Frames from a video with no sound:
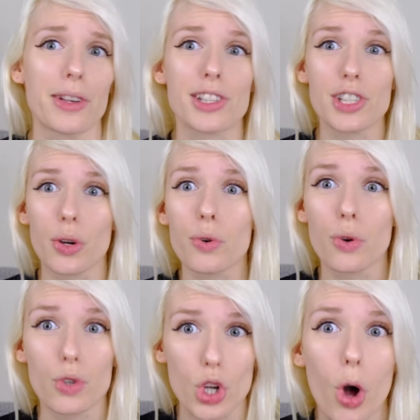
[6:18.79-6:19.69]
It's still
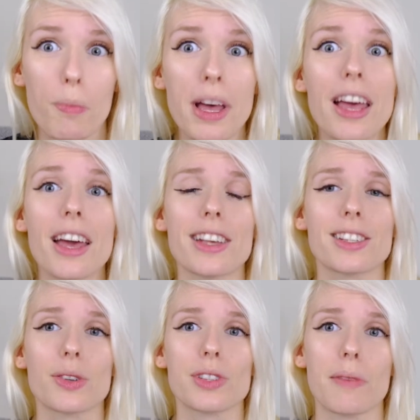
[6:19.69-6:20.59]
your job. It's
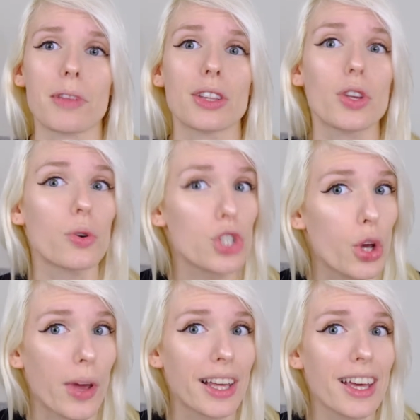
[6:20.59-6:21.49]
still something that you're
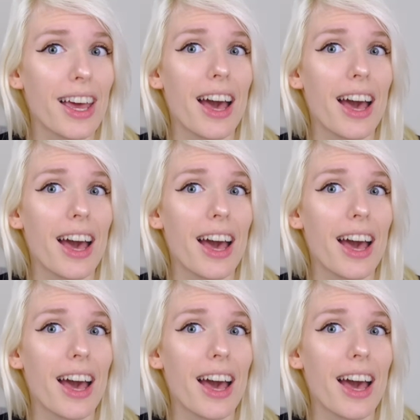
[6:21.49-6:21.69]
doing.